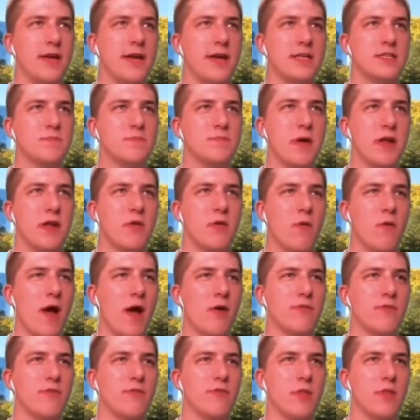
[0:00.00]
has been
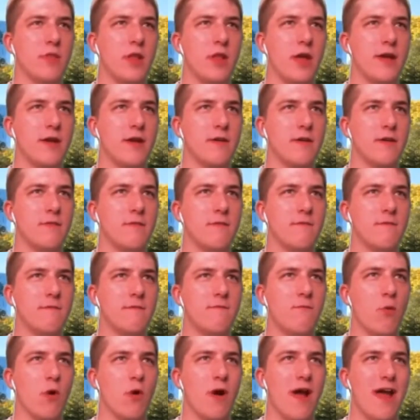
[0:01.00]
around like
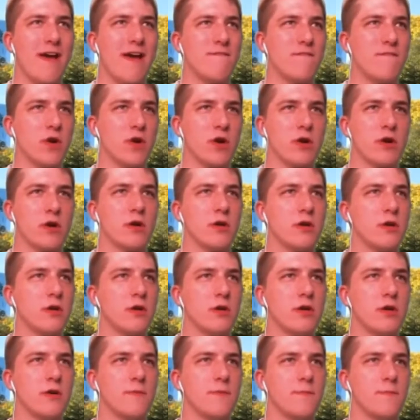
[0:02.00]
forever.
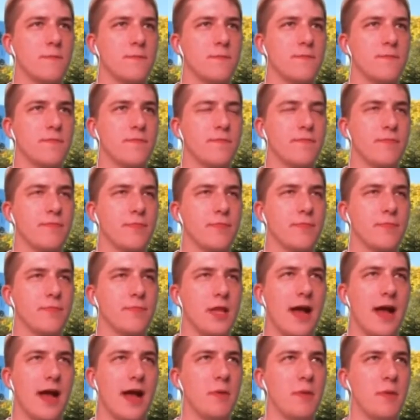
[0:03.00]

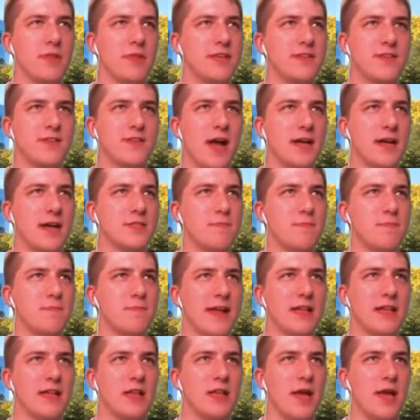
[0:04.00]
Like I remember these guys
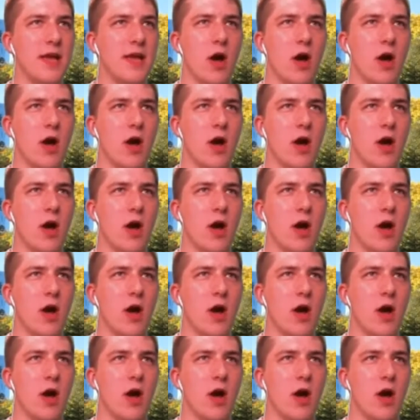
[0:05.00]
back in like